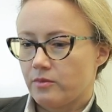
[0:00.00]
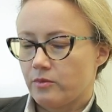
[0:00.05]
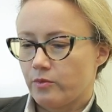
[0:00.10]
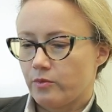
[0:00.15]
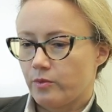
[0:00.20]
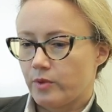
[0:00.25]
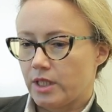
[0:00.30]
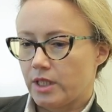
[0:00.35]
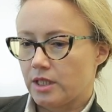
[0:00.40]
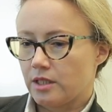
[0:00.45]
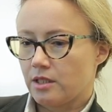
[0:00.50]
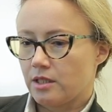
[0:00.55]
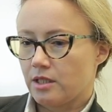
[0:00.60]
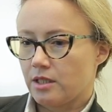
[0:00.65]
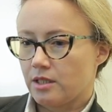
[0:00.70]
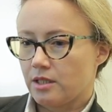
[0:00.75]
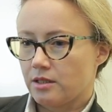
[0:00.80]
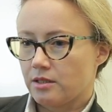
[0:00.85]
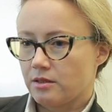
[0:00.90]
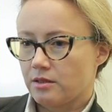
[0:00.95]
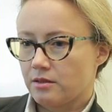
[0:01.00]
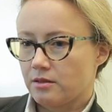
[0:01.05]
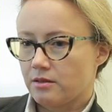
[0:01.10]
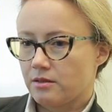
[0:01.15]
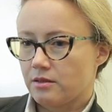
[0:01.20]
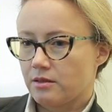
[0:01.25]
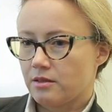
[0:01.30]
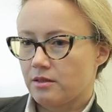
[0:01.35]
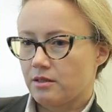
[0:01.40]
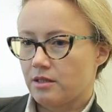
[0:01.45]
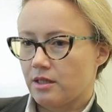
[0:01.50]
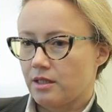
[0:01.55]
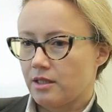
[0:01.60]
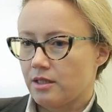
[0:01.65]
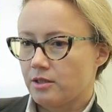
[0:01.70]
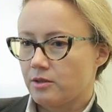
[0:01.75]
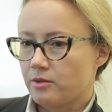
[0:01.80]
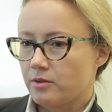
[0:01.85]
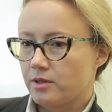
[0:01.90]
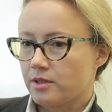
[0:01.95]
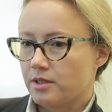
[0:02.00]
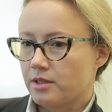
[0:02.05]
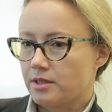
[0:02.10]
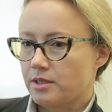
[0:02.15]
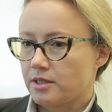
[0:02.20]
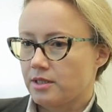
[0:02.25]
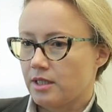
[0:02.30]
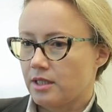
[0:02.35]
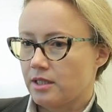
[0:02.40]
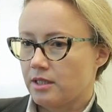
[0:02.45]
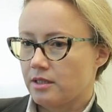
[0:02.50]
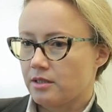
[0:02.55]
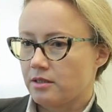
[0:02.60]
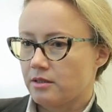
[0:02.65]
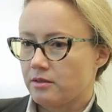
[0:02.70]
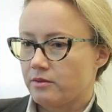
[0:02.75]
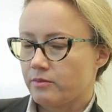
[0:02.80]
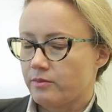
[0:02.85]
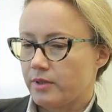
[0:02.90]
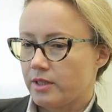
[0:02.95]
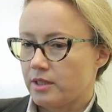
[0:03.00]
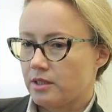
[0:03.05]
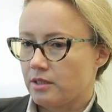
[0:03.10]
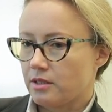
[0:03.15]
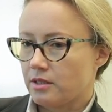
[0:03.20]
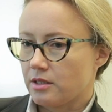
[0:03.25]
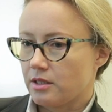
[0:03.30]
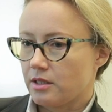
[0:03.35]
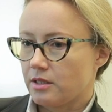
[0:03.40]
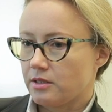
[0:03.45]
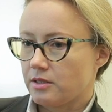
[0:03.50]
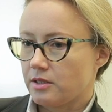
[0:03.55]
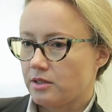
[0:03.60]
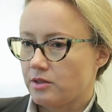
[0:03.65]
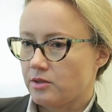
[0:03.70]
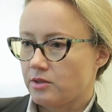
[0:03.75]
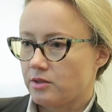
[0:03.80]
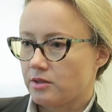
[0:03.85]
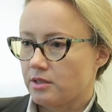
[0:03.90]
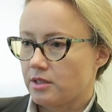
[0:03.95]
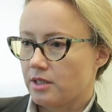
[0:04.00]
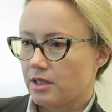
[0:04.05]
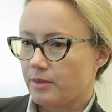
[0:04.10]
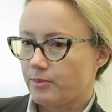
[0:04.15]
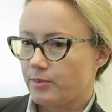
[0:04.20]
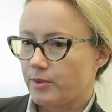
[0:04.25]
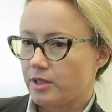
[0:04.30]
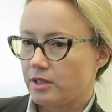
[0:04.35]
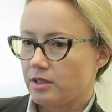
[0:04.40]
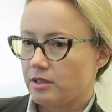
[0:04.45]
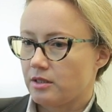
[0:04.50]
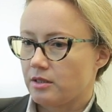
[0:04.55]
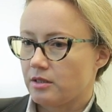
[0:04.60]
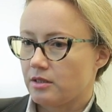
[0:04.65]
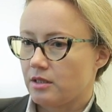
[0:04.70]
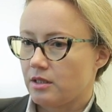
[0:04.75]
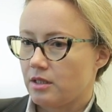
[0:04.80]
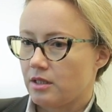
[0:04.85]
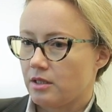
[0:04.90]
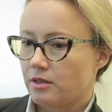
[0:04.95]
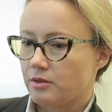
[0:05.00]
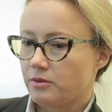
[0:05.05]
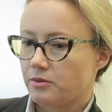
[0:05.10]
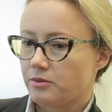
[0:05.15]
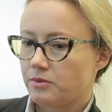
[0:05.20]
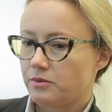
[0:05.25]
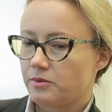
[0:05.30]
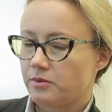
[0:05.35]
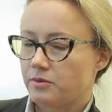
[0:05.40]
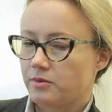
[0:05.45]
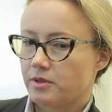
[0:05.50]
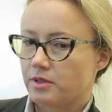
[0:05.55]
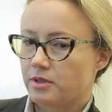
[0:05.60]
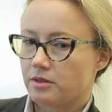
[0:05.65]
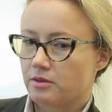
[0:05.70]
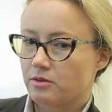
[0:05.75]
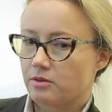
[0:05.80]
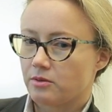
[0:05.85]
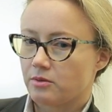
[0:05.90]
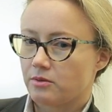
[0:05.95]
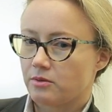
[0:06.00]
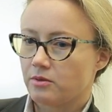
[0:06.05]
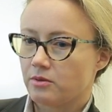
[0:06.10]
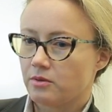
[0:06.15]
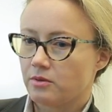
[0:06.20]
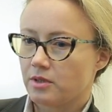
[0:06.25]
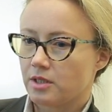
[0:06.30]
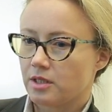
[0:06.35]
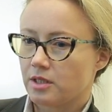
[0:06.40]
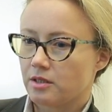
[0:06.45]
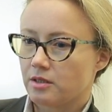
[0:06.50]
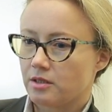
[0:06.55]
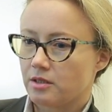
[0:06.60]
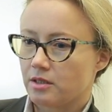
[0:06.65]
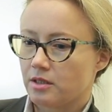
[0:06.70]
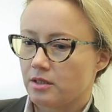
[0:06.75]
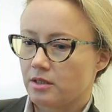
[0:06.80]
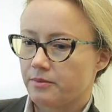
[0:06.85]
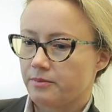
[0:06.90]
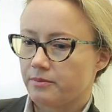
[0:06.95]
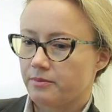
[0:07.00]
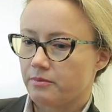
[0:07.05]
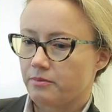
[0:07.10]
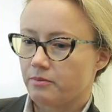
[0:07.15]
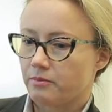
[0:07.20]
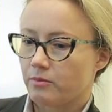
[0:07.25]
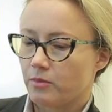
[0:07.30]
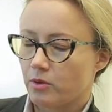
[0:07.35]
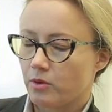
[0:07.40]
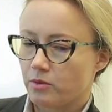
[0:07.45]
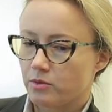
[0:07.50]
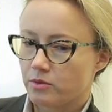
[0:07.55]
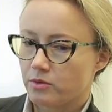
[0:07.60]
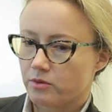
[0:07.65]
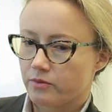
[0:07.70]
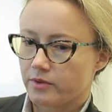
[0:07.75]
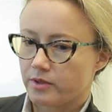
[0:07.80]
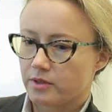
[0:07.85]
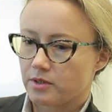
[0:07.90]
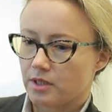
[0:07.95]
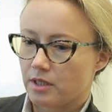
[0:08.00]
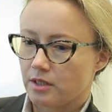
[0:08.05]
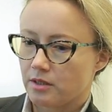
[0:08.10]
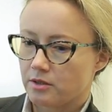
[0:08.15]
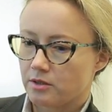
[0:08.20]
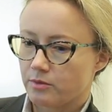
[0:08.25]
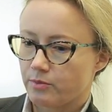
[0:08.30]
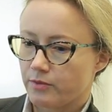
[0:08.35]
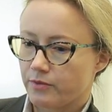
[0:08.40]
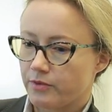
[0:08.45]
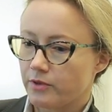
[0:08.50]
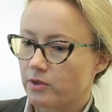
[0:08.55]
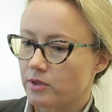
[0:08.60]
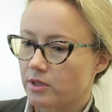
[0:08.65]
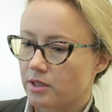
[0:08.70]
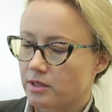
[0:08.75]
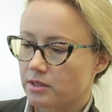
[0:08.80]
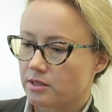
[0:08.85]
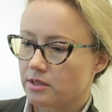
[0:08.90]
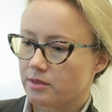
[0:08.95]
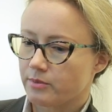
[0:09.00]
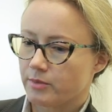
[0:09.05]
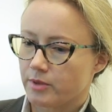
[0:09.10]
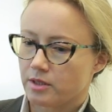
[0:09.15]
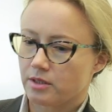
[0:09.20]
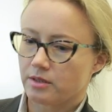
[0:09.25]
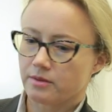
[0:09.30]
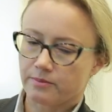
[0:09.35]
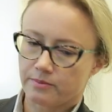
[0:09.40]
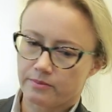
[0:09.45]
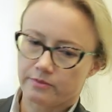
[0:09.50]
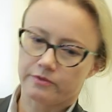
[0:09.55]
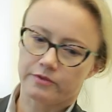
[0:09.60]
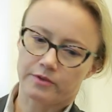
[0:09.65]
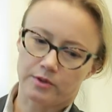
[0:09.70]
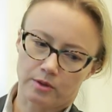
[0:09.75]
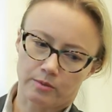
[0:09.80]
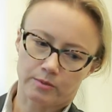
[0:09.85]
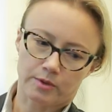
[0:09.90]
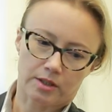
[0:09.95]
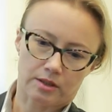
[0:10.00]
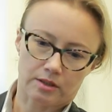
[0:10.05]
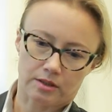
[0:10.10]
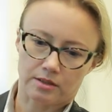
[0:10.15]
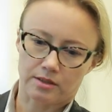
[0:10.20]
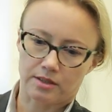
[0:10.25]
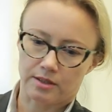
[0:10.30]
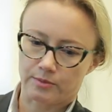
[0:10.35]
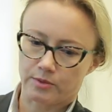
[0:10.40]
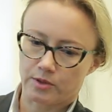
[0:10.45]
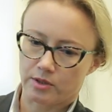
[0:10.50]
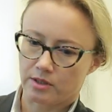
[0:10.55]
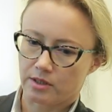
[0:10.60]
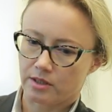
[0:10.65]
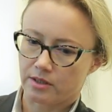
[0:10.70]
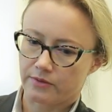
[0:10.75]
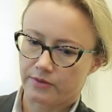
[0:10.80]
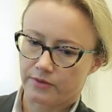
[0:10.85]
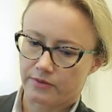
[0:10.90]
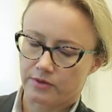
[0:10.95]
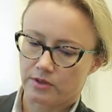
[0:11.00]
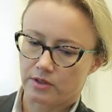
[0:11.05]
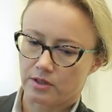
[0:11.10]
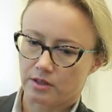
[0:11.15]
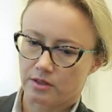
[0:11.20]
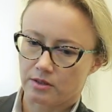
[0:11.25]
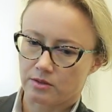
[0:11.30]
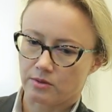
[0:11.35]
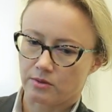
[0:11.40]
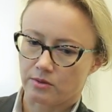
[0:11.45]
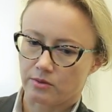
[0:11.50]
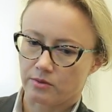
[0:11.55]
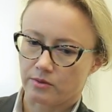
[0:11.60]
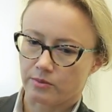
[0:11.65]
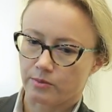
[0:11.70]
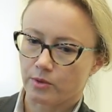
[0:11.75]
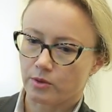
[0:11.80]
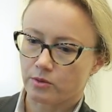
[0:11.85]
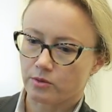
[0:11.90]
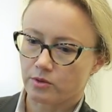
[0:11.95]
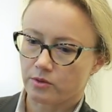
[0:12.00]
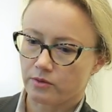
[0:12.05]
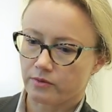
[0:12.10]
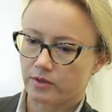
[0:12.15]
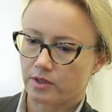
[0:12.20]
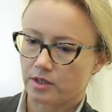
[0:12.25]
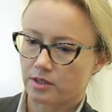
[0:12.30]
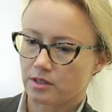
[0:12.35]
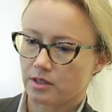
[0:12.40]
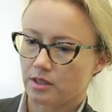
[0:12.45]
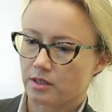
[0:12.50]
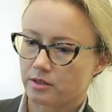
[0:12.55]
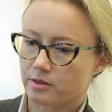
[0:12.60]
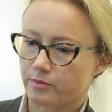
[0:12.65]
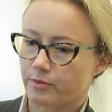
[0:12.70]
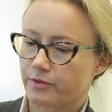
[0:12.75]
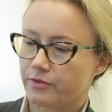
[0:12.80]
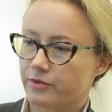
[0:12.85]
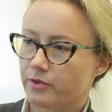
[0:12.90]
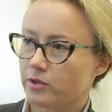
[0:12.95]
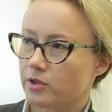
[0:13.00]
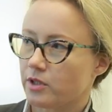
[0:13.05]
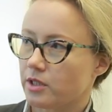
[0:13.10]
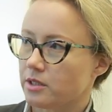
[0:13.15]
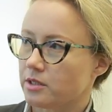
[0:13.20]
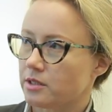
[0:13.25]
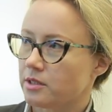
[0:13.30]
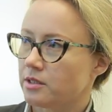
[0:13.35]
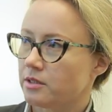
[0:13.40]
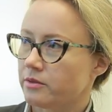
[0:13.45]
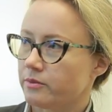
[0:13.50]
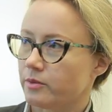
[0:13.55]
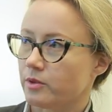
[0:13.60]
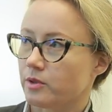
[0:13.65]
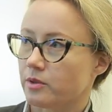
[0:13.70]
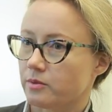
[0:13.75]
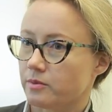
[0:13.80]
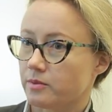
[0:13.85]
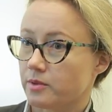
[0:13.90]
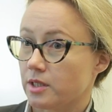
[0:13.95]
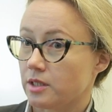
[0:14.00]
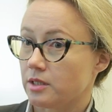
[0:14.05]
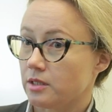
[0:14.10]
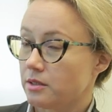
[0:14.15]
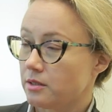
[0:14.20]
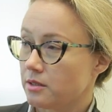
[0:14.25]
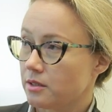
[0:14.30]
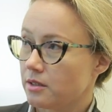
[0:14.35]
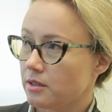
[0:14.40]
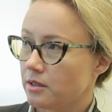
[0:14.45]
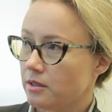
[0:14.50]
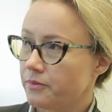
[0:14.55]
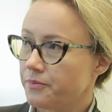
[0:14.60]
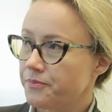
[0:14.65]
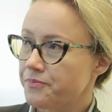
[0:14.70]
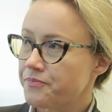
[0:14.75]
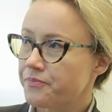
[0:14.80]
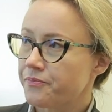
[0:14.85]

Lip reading: one can try to understand when the localization is happening, how, and so on. And most of results before us, I mean, the phenomenon is something like 50 years old. Most of the results before us were statistical,